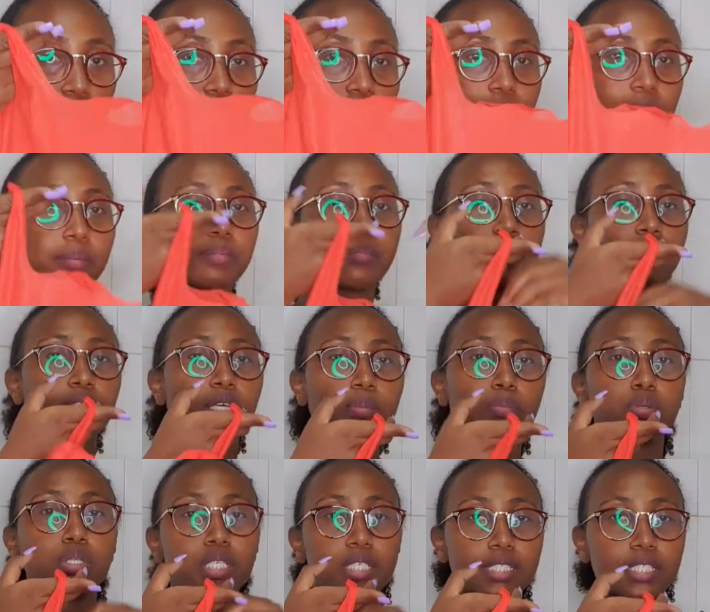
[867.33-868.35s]
some
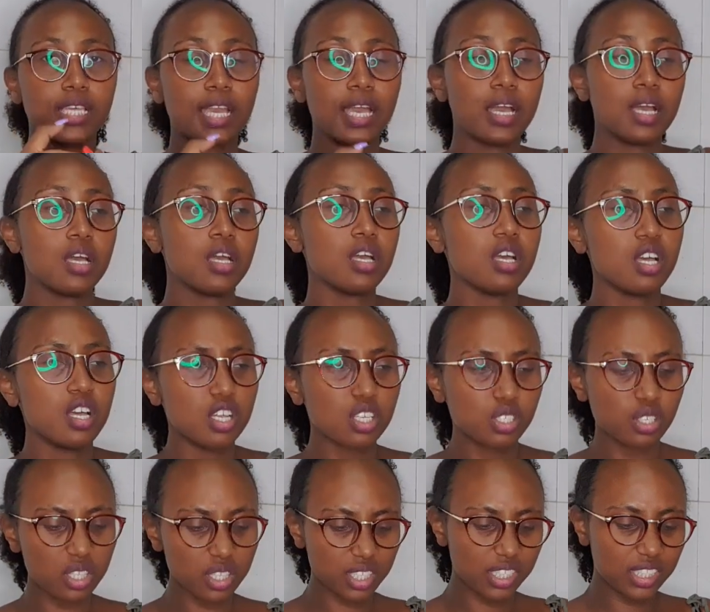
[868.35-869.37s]
sabunis here.
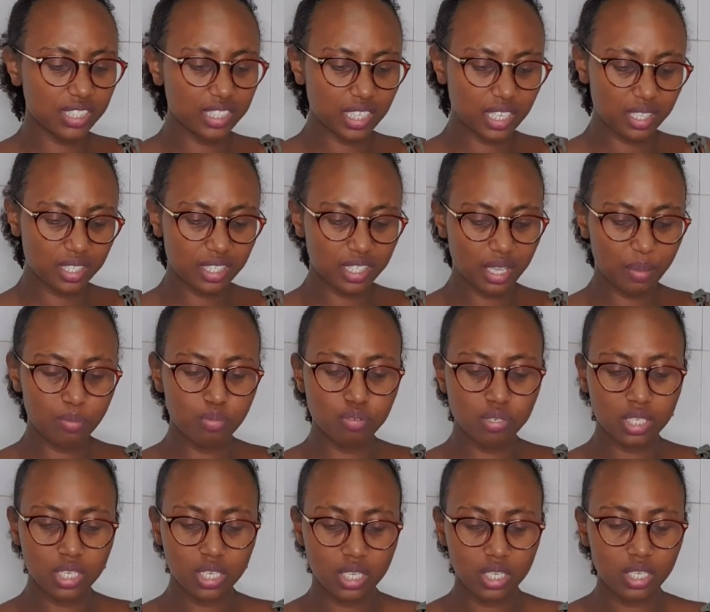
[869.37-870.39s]
So this
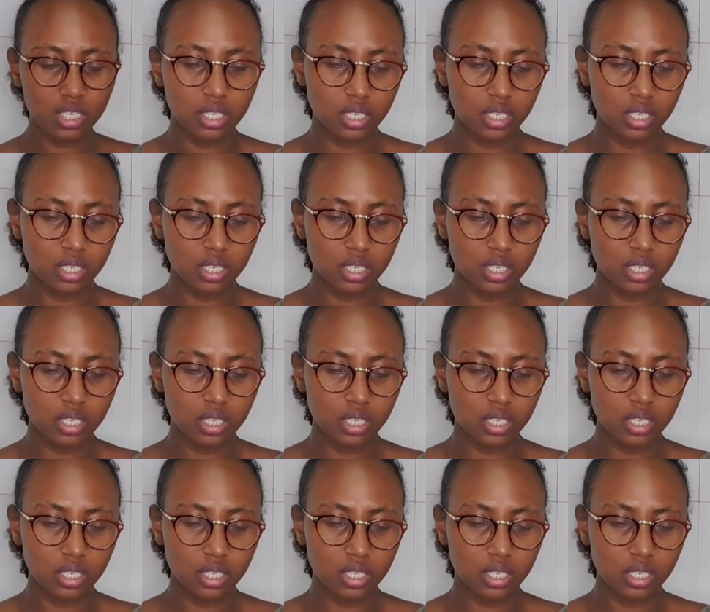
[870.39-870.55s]
sabuni